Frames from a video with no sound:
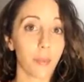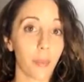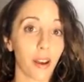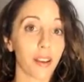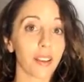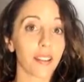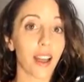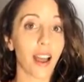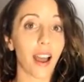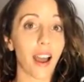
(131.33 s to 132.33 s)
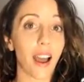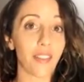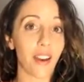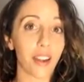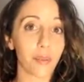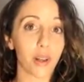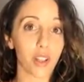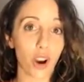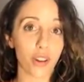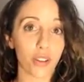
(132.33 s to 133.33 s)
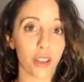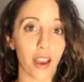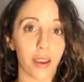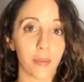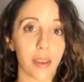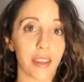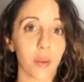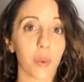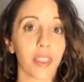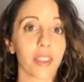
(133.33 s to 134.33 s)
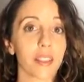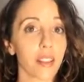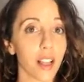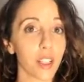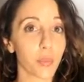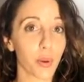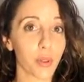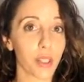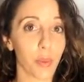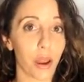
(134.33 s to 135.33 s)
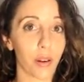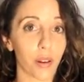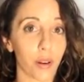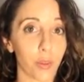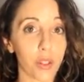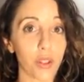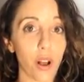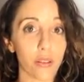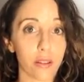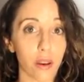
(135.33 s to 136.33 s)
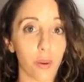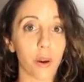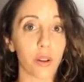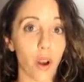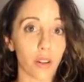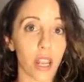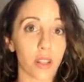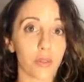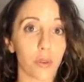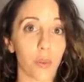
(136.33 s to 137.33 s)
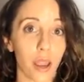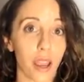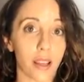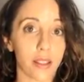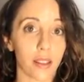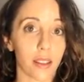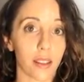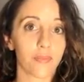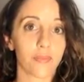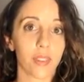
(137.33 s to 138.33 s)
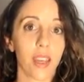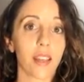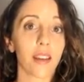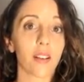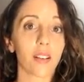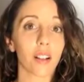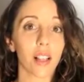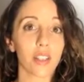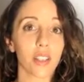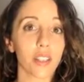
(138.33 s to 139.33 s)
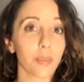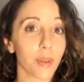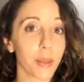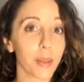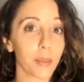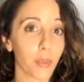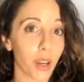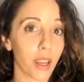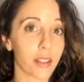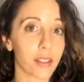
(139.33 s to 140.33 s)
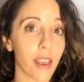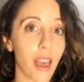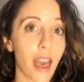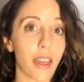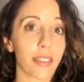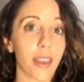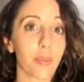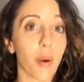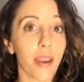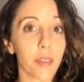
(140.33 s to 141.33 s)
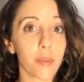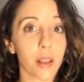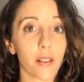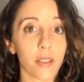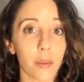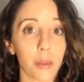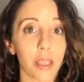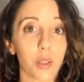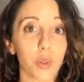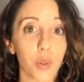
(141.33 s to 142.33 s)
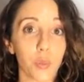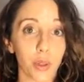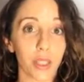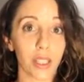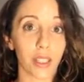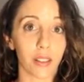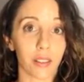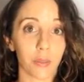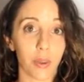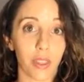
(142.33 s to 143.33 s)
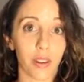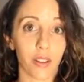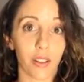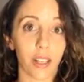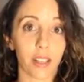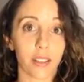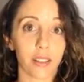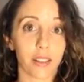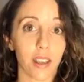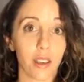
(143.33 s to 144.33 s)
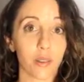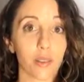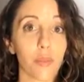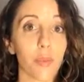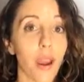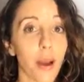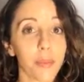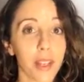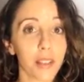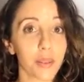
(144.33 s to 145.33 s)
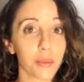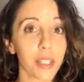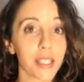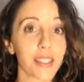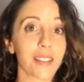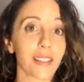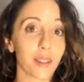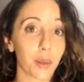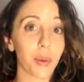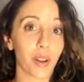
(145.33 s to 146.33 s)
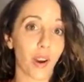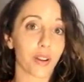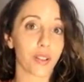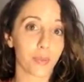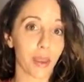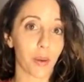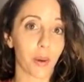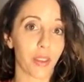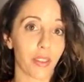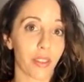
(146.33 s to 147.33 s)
But I've had a much harder time baking with this Clutch protein powder, which is also an all-natural whey isolate. Now, Clutch is a premium brand, and they pride themselves on being super clean with their ingredients. So perhaps that's the reason it's a little bit harder to bake with.